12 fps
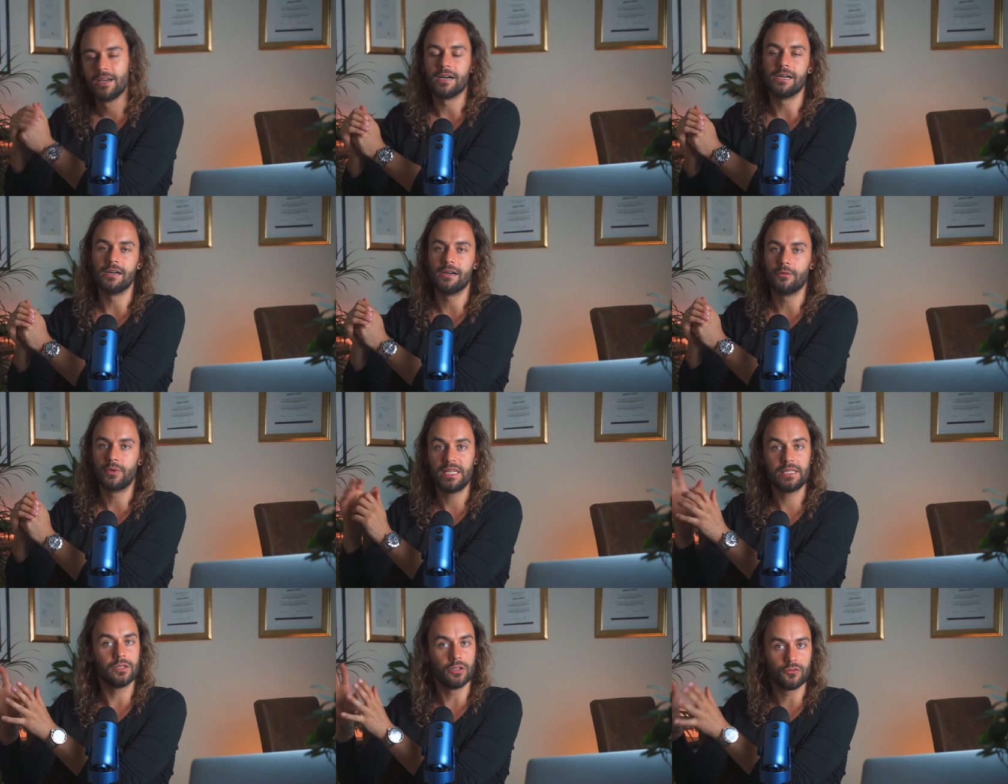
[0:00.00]
Uh, we
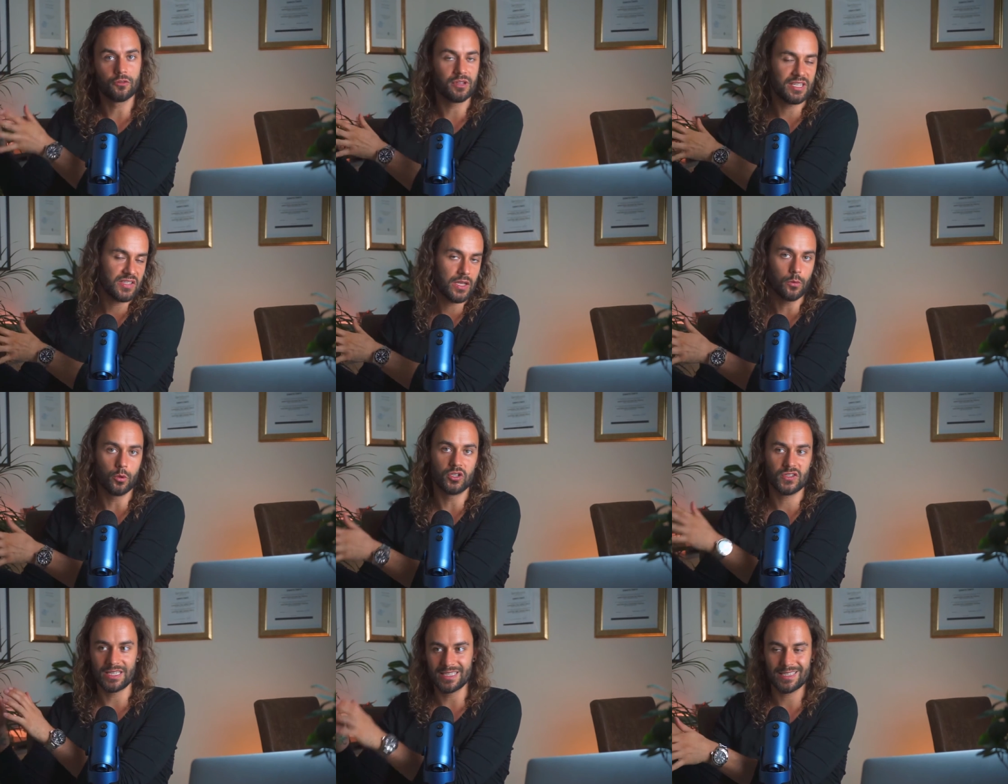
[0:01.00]
need to look for these
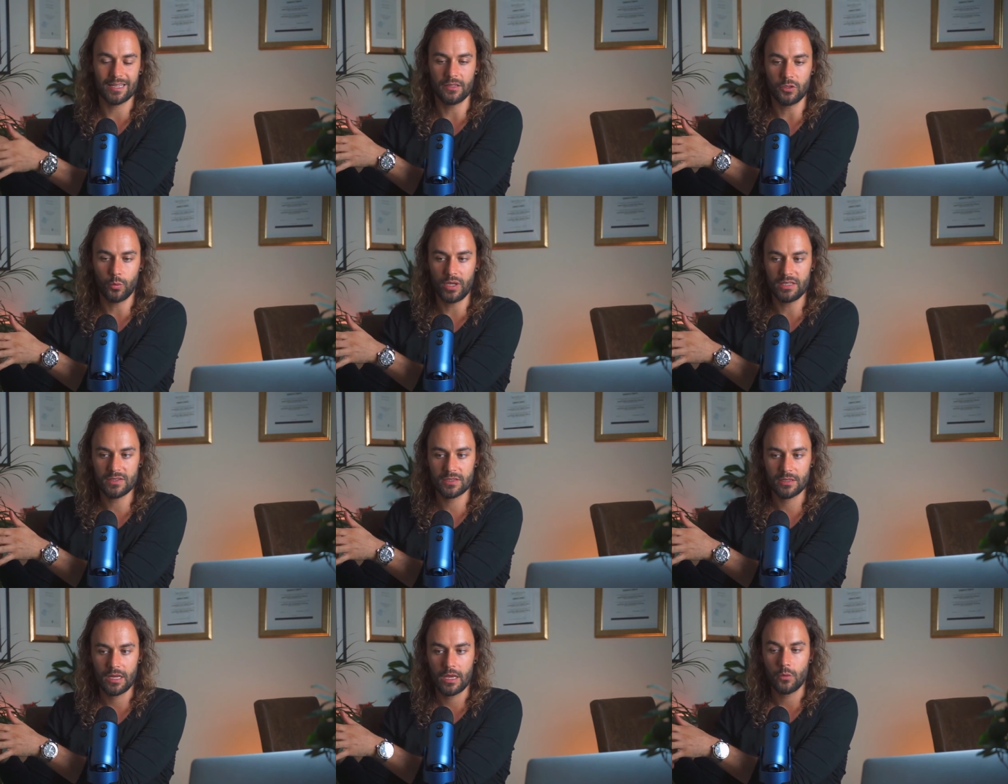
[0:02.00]
keywords inside the tweets.
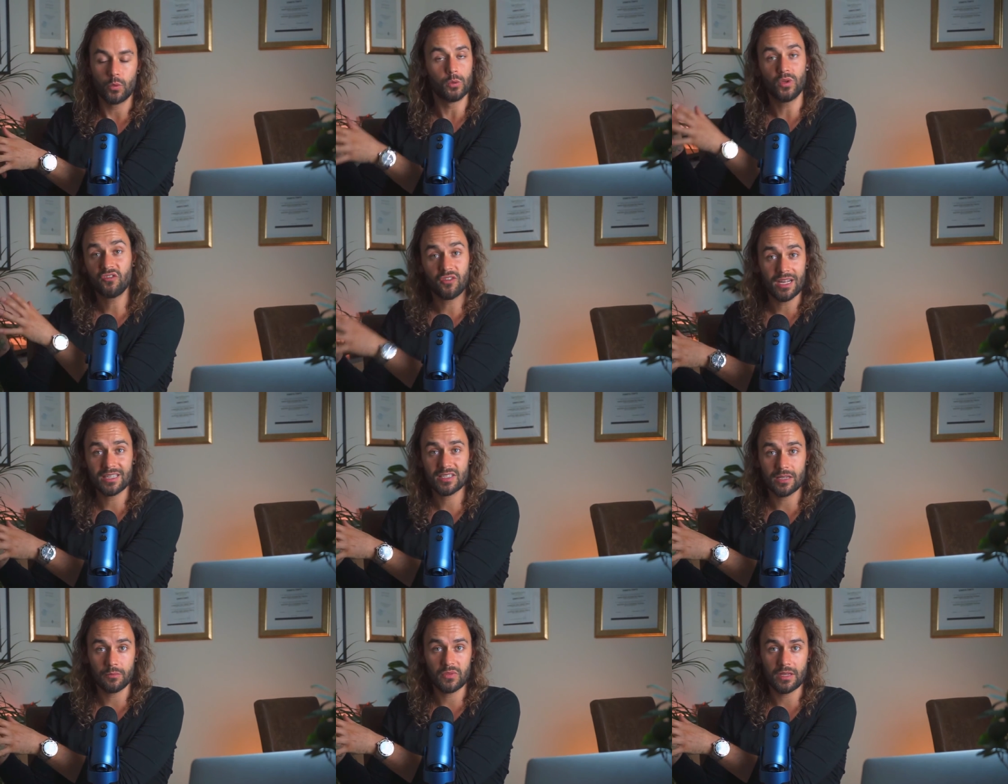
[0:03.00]
When we find
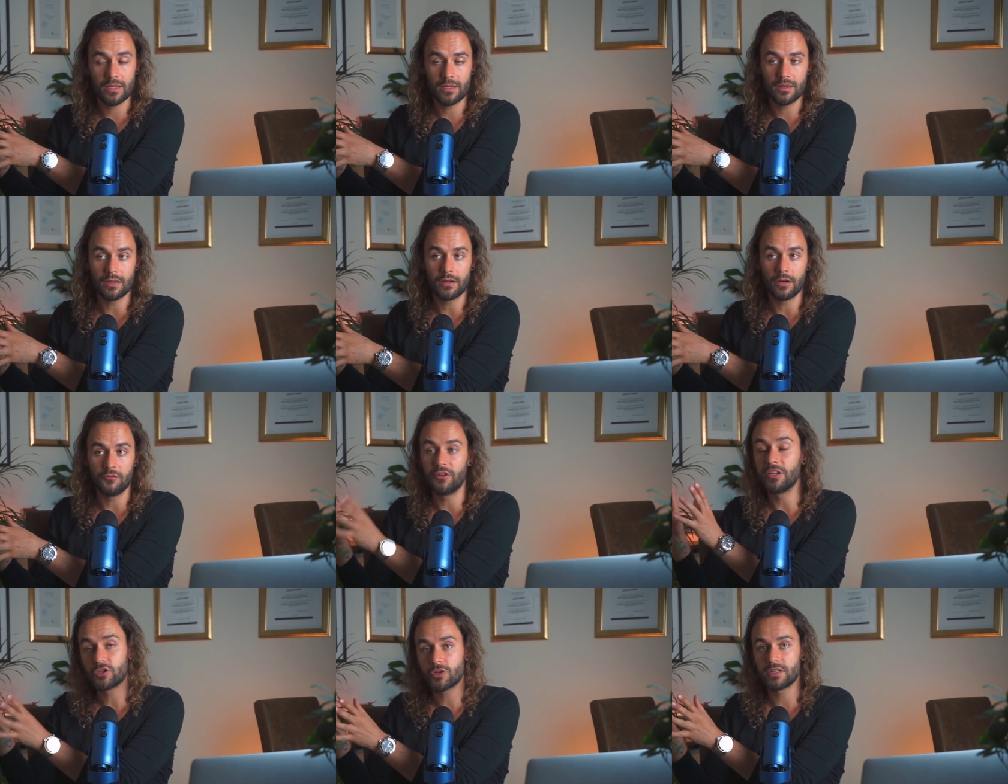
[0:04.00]
something of
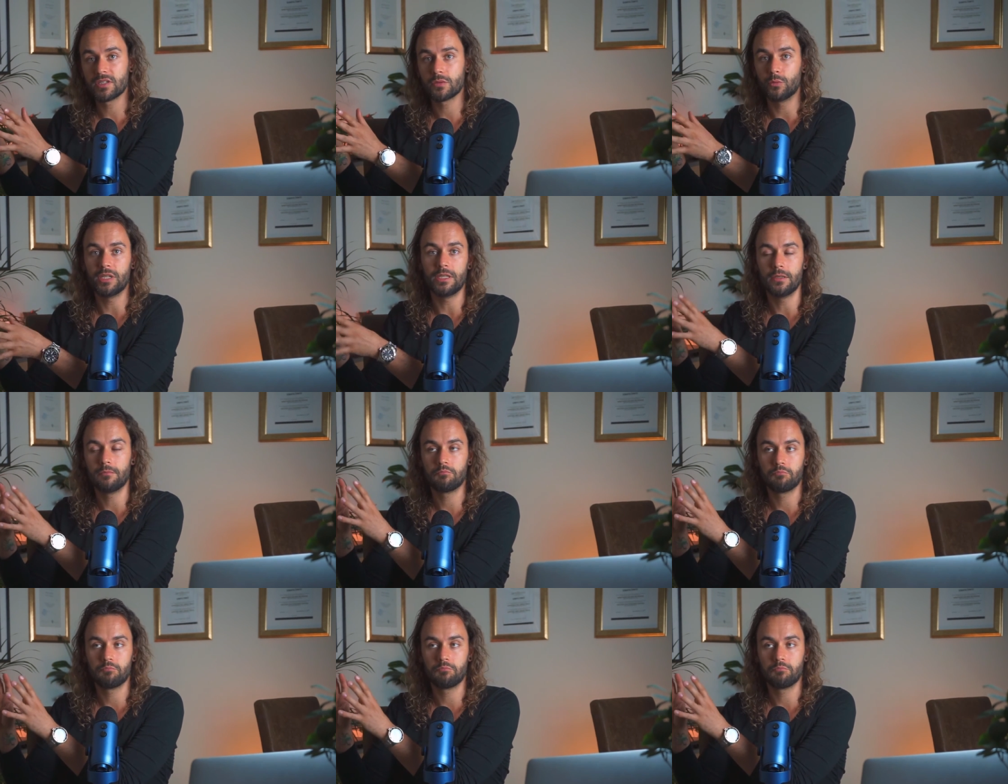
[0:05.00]
interest, we